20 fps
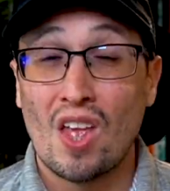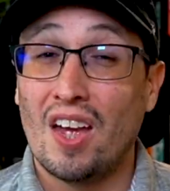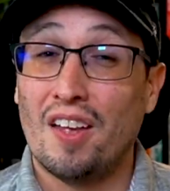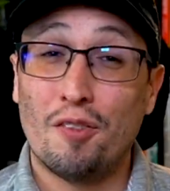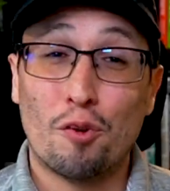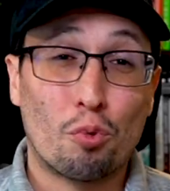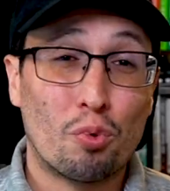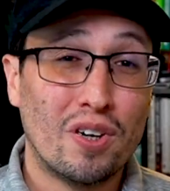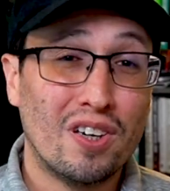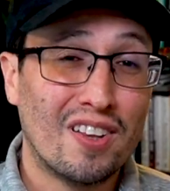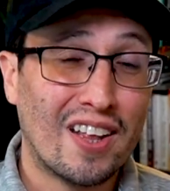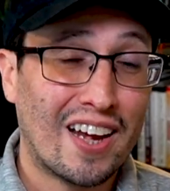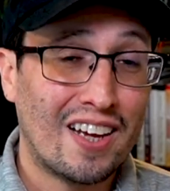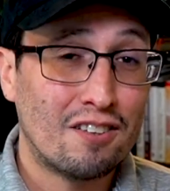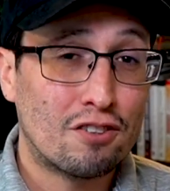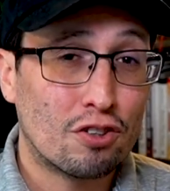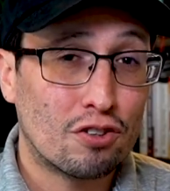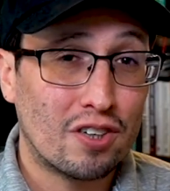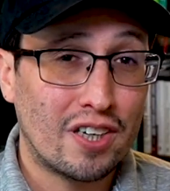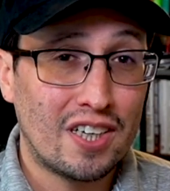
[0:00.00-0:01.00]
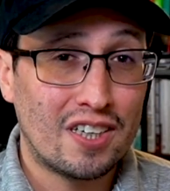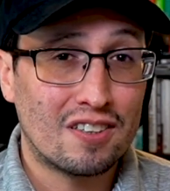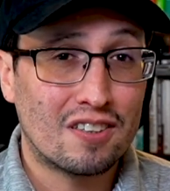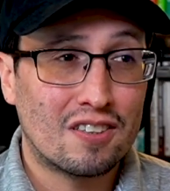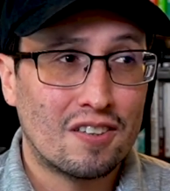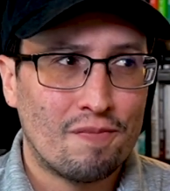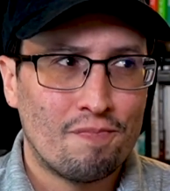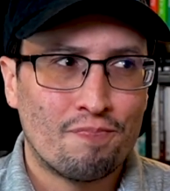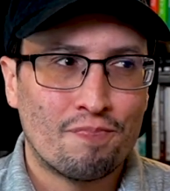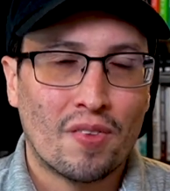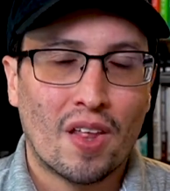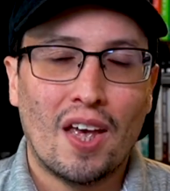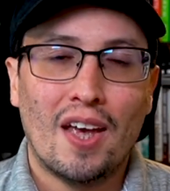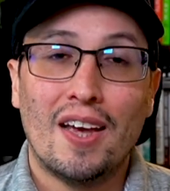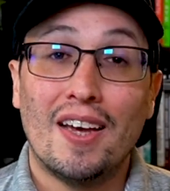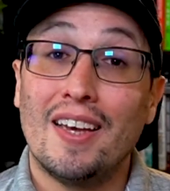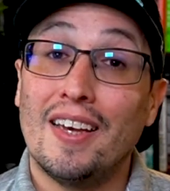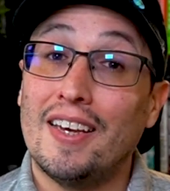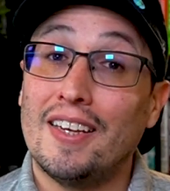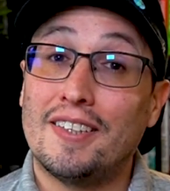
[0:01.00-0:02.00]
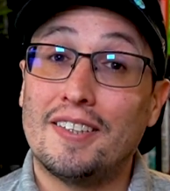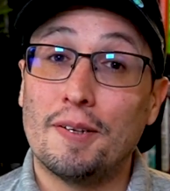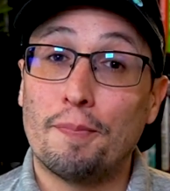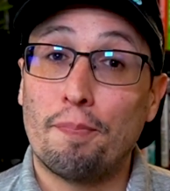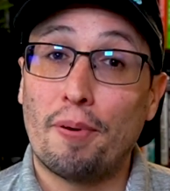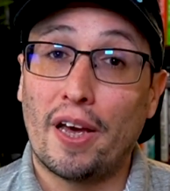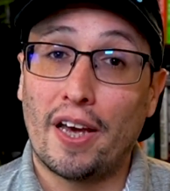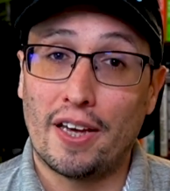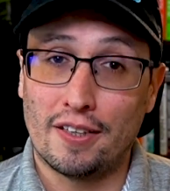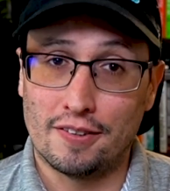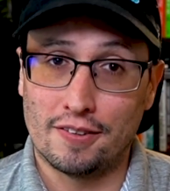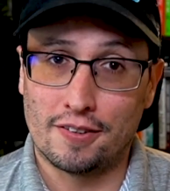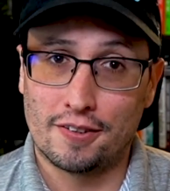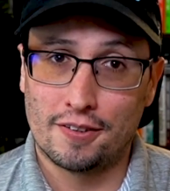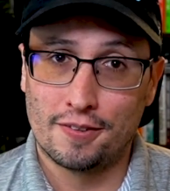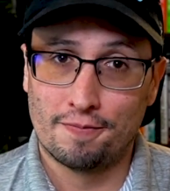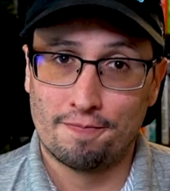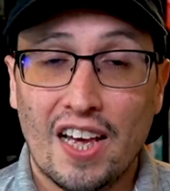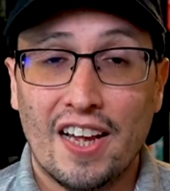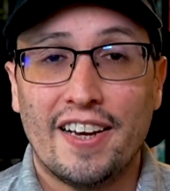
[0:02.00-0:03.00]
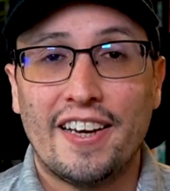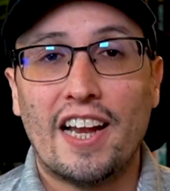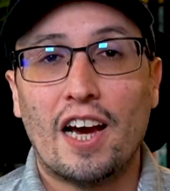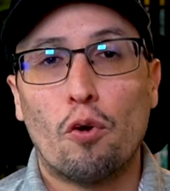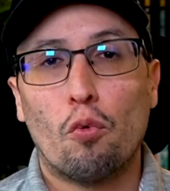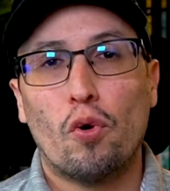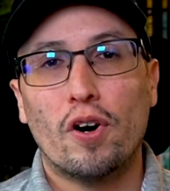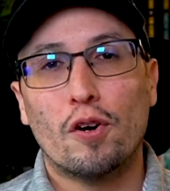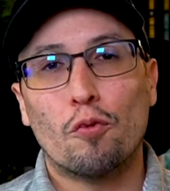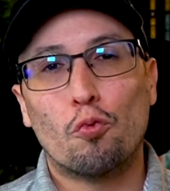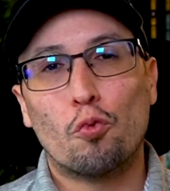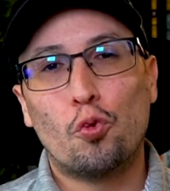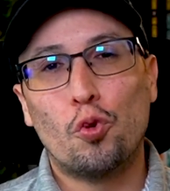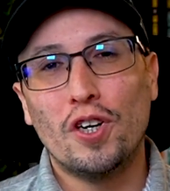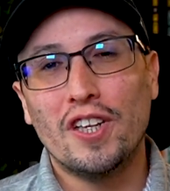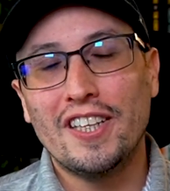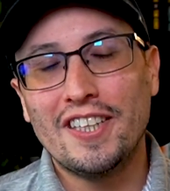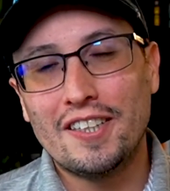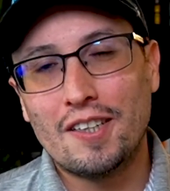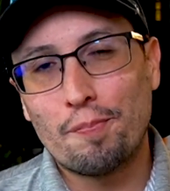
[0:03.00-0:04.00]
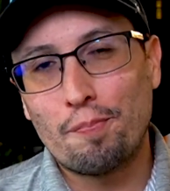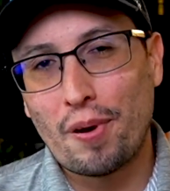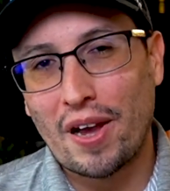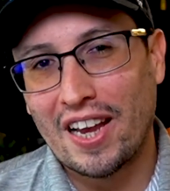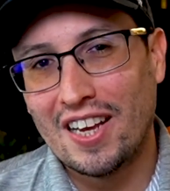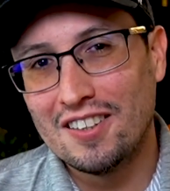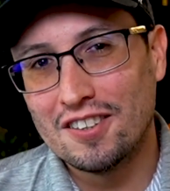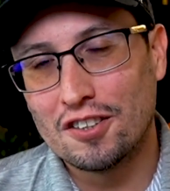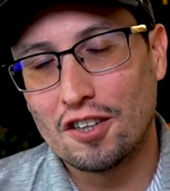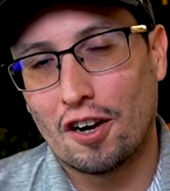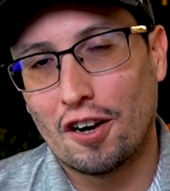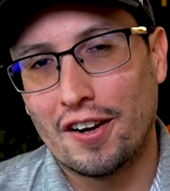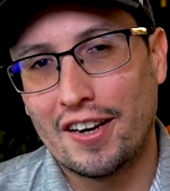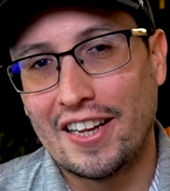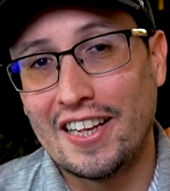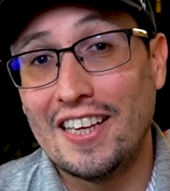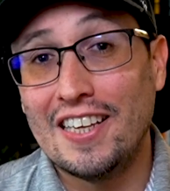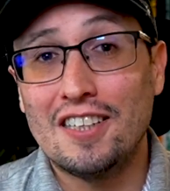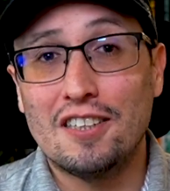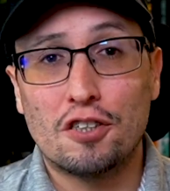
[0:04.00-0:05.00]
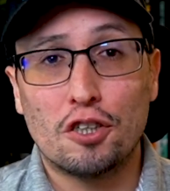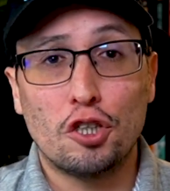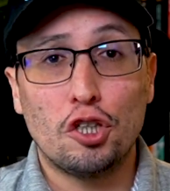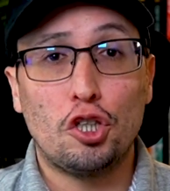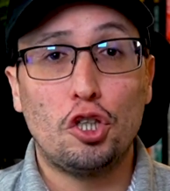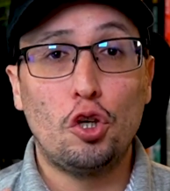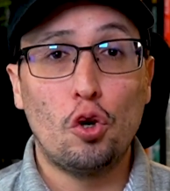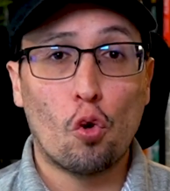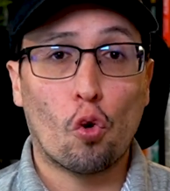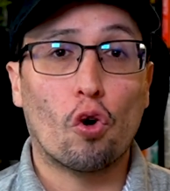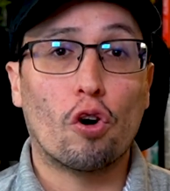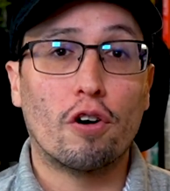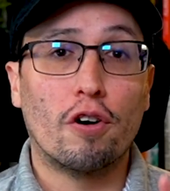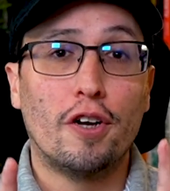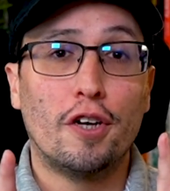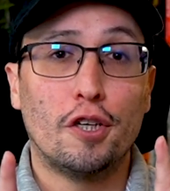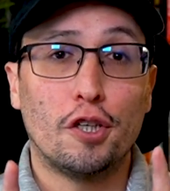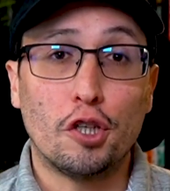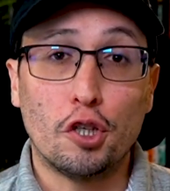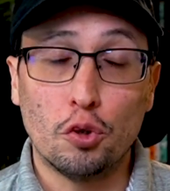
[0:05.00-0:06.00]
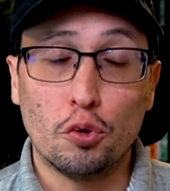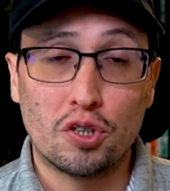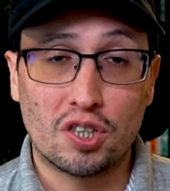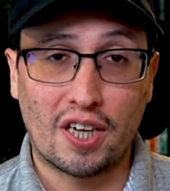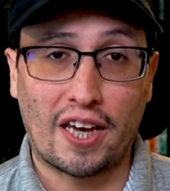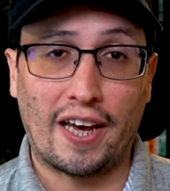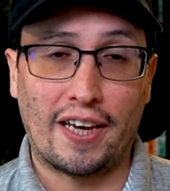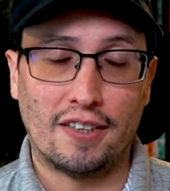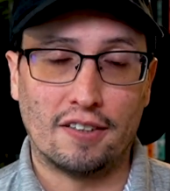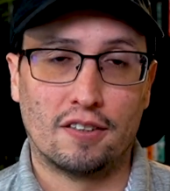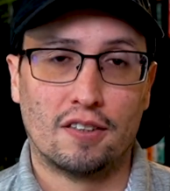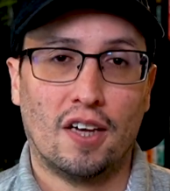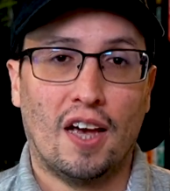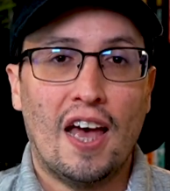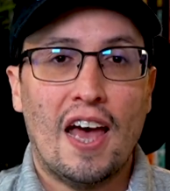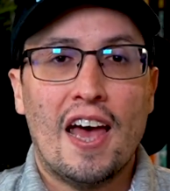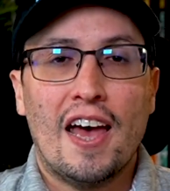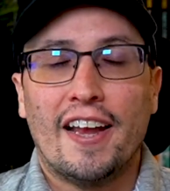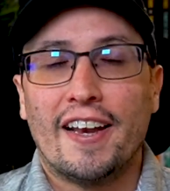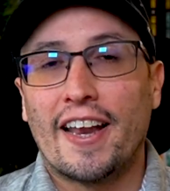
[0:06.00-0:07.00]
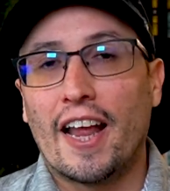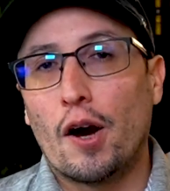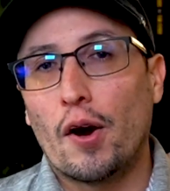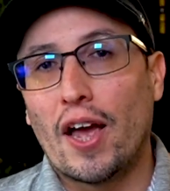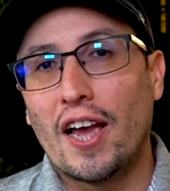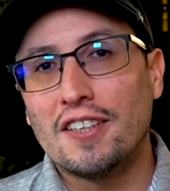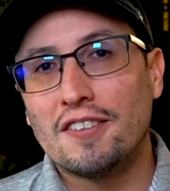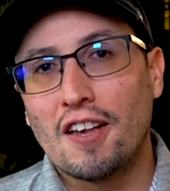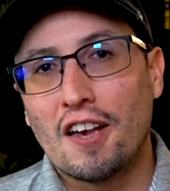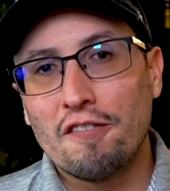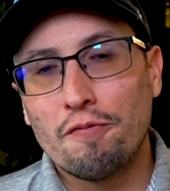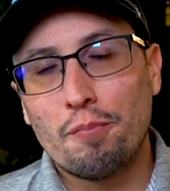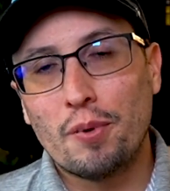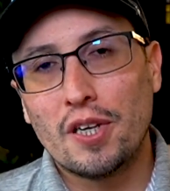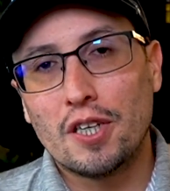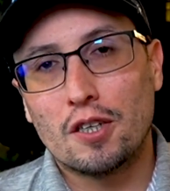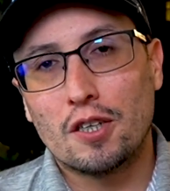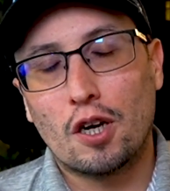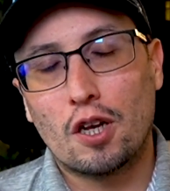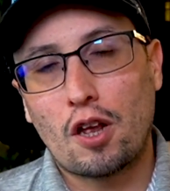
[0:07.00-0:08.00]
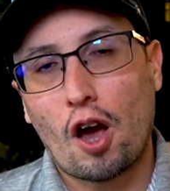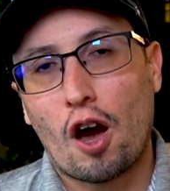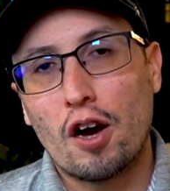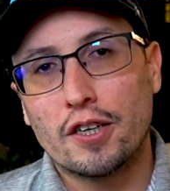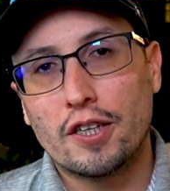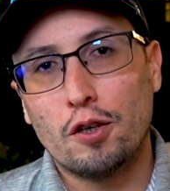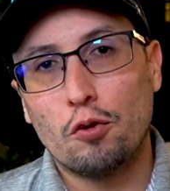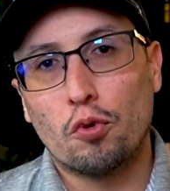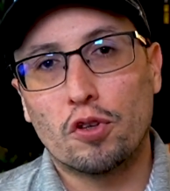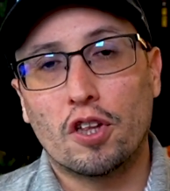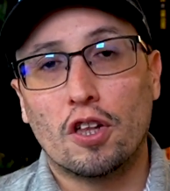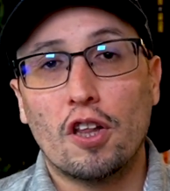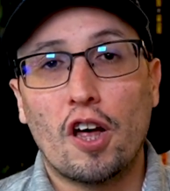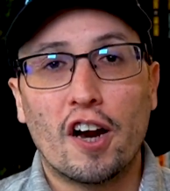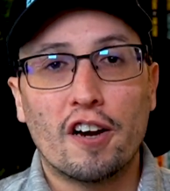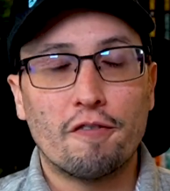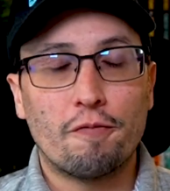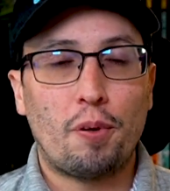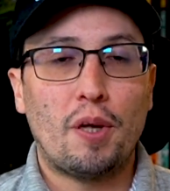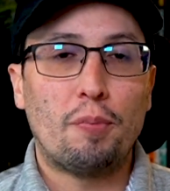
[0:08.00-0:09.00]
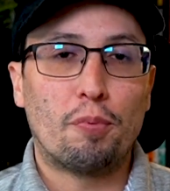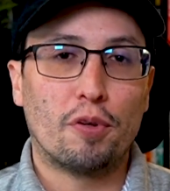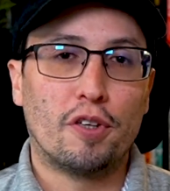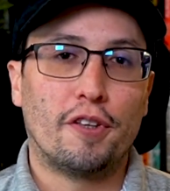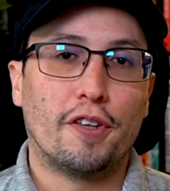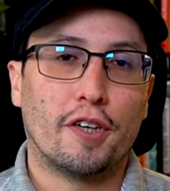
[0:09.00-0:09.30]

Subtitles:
And the real answer is, it depends. Now, what it really depends on is your use case. Now, as I've been talking with a lot of people in the